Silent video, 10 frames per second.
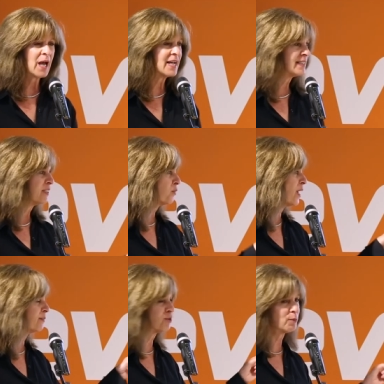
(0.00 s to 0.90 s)
I did
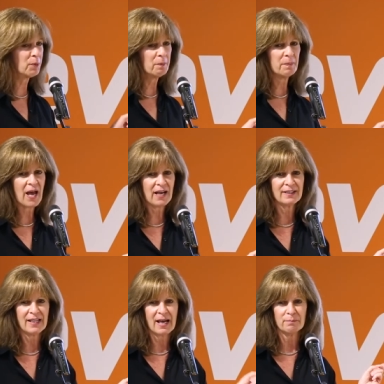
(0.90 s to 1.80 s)
want him to put back
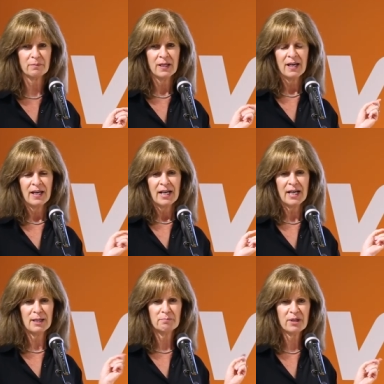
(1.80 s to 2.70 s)
that
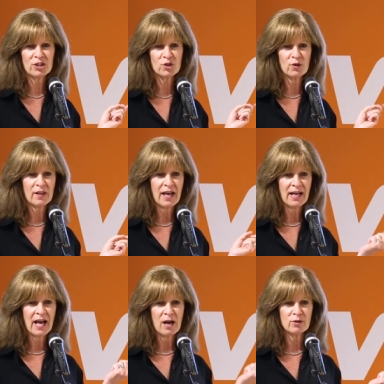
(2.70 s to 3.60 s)
um, picture of that
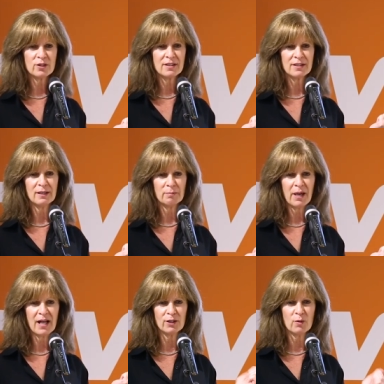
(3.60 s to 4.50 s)
house in
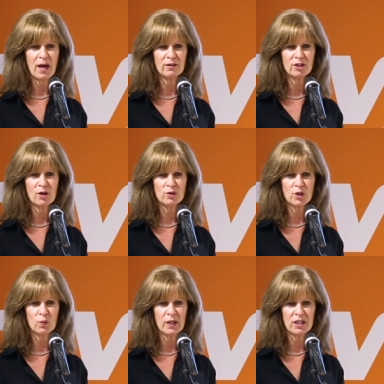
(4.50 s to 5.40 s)
Palo Alto
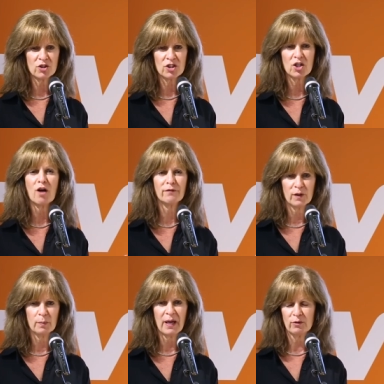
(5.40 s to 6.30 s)
so we can just all
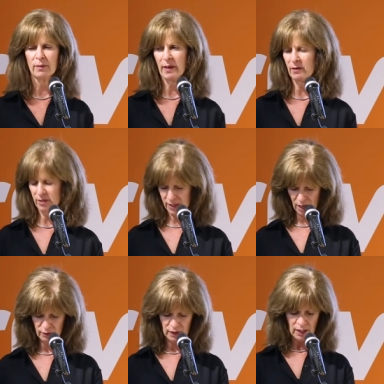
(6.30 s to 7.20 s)
feel better about
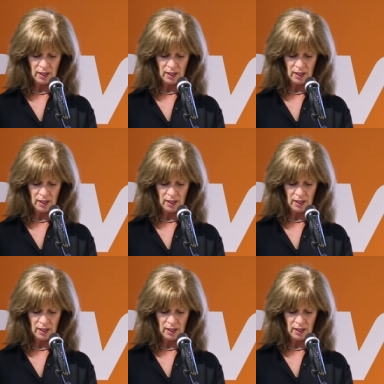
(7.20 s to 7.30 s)
ourselves.